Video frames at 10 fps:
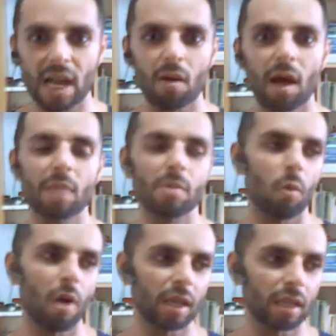I've been
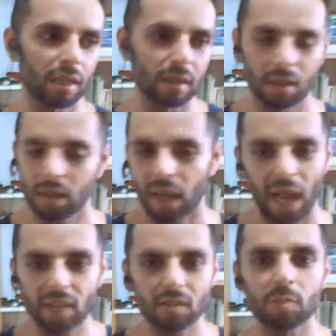walking
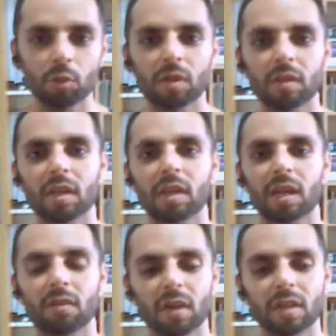anytime during the day that I can
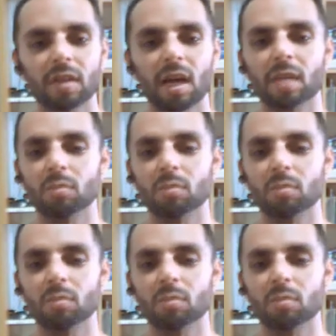find time. So